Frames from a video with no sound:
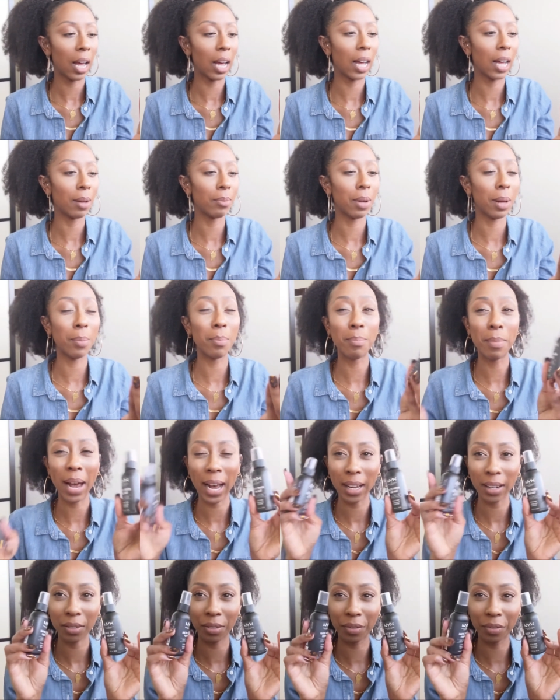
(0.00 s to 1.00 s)
um,
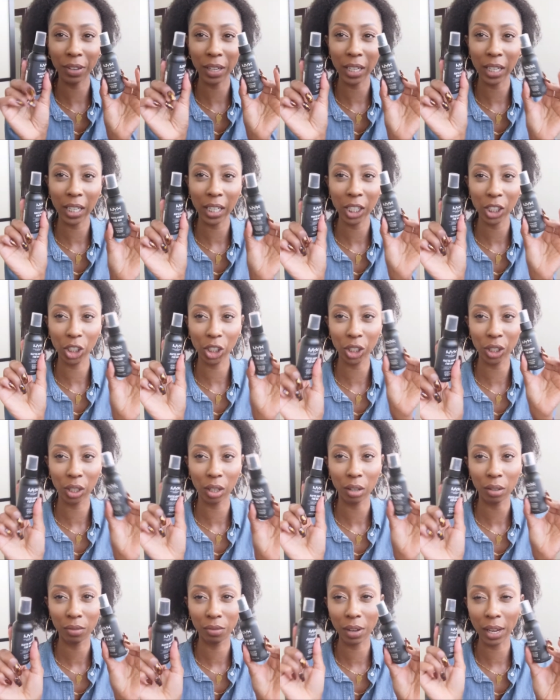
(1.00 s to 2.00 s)
matte
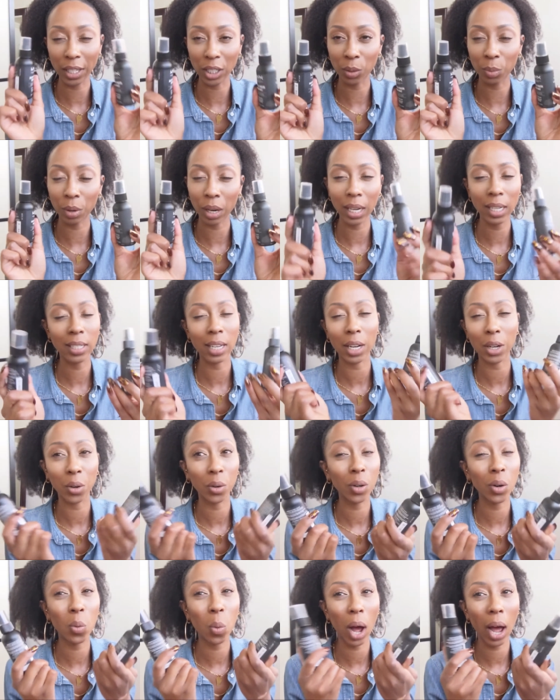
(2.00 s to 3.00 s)
finish face sprays. I
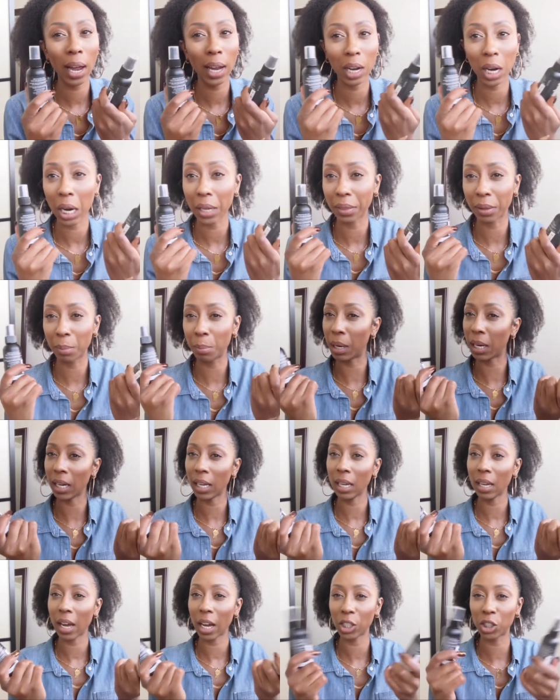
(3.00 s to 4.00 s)
don't know why I got the
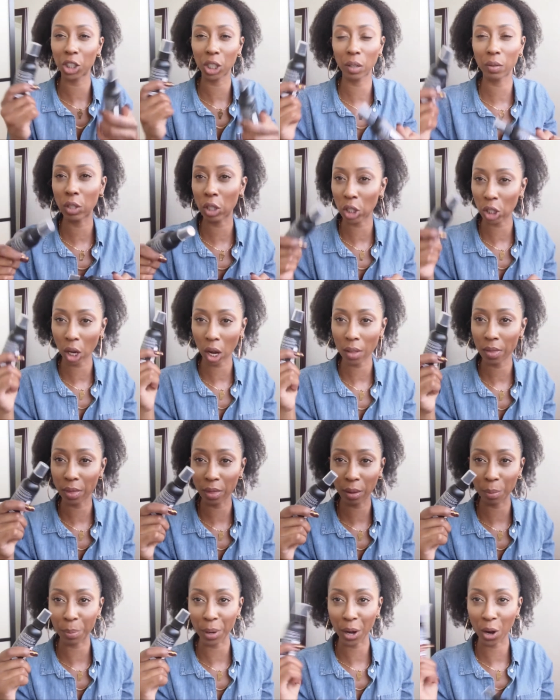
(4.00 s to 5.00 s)
mini. I should have just
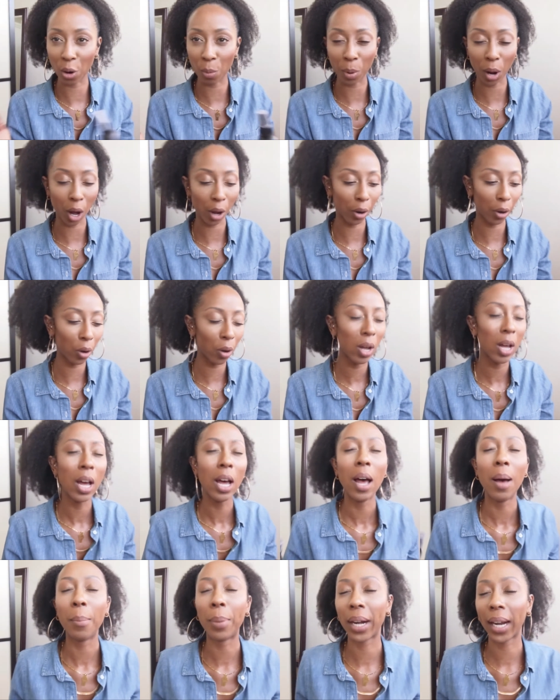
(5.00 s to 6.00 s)
gotten the bigger bottle,
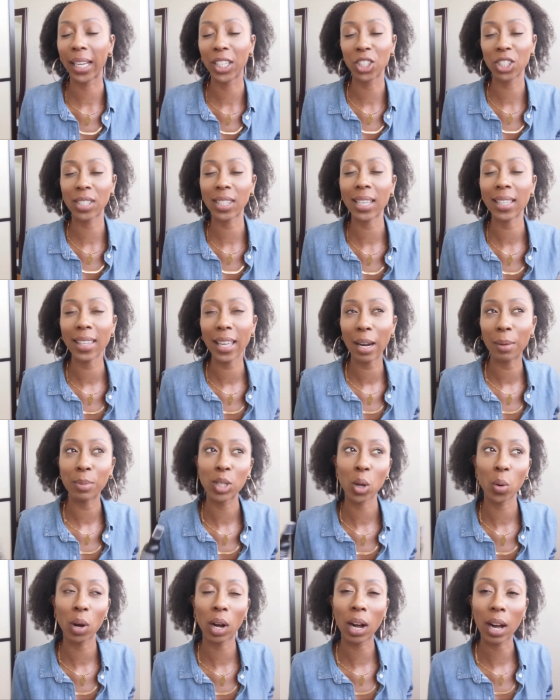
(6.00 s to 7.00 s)
but I just think that I'm
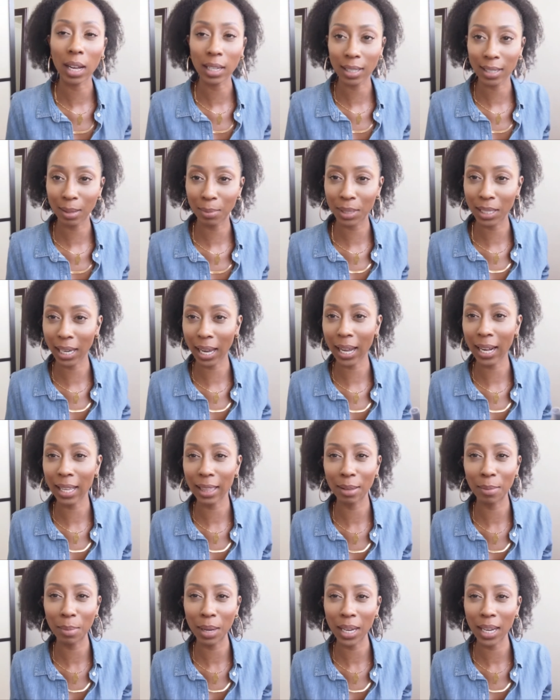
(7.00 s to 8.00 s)
so accustomed to
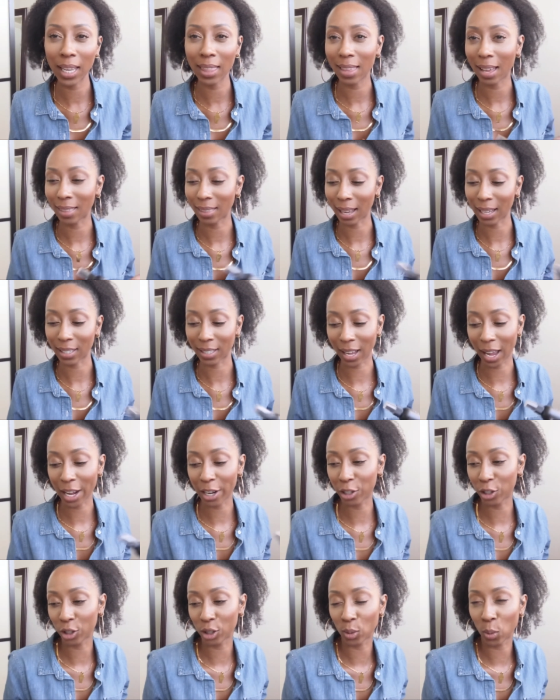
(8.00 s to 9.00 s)
getting the mini that that's
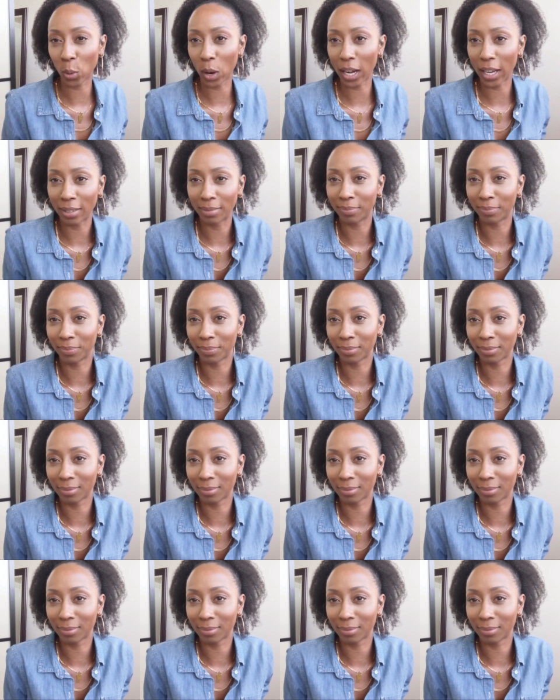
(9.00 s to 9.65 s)
kind of just what